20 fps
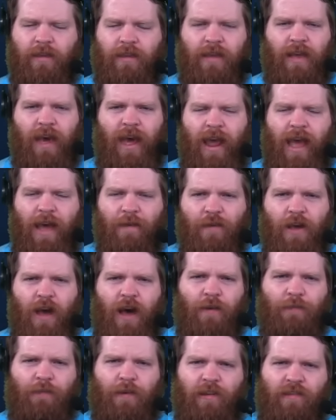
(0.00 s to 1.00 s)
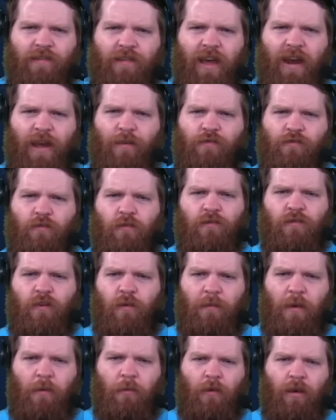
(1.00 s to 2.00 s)
You got to have confidence. You got to have
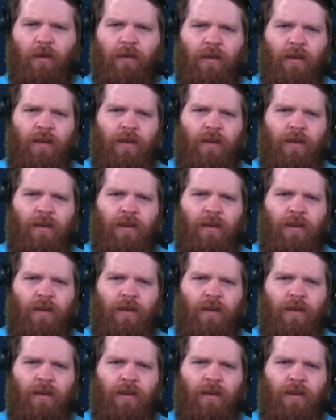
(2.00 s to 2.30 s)
short-term memory.